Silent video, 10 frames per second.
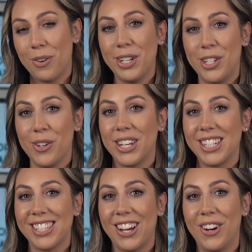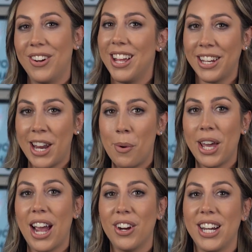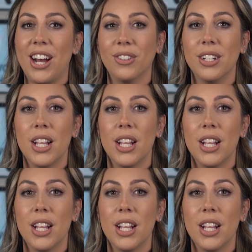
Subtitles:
we do it. So now we hire it out.